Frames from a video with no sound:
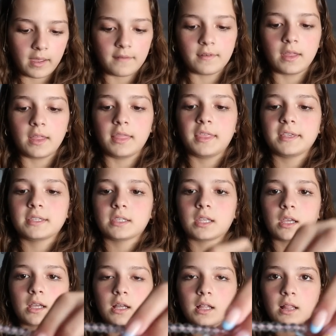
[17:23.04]
have this
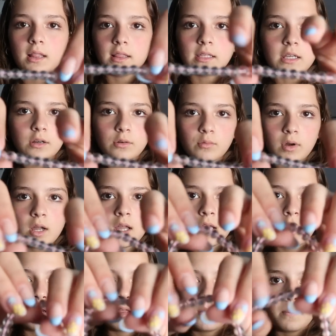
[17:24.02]
clear
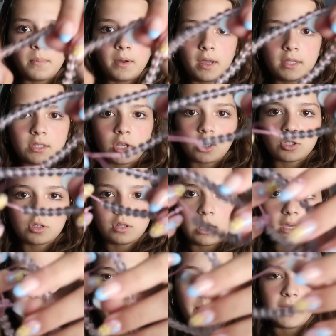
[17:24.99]
one, but it's also
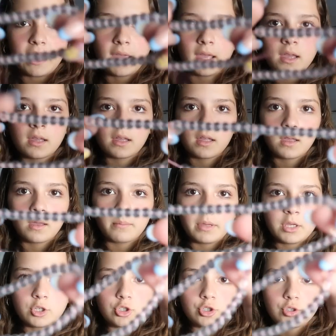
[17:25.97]
like pink.
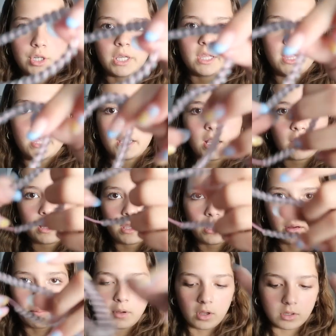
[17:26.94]
Pink string and then
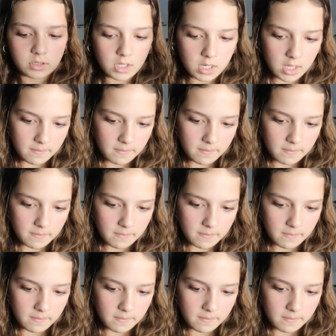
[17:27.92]
clear balls on